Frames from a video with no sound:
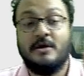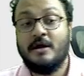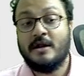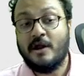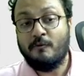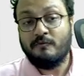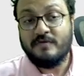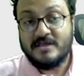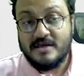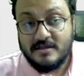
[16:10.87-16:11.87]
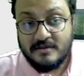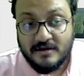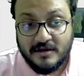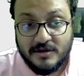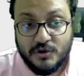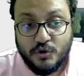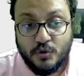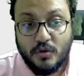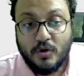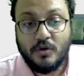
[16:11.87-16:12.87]
Now Vidit,
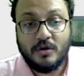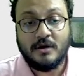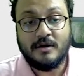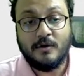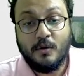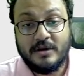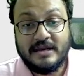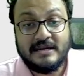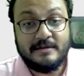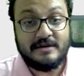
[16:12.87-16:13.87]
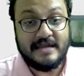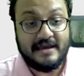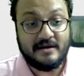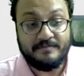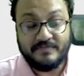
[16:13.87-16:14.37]
took, oh, he didn't take.